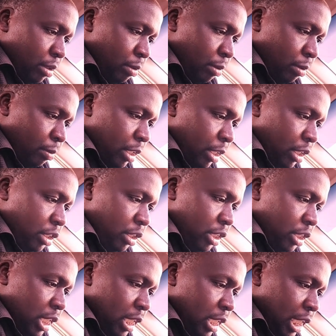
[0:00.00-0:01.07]
of the
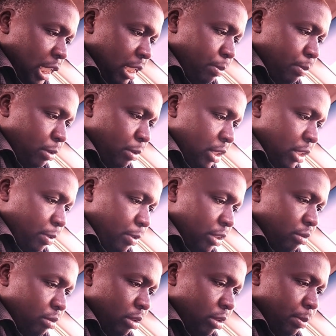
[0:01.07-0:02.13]
ignition clip
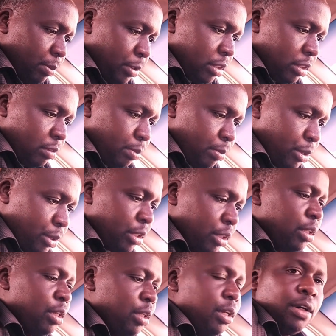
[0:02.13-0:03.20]
corresponds to the positive pole
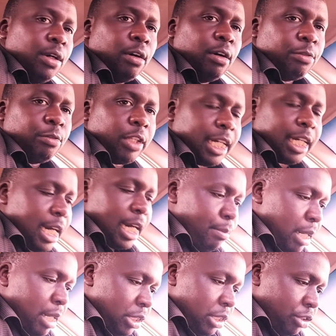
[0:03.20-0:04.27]
of the car
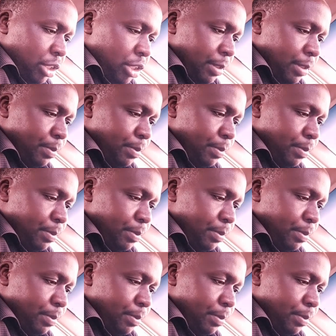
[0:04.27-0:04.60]
battery.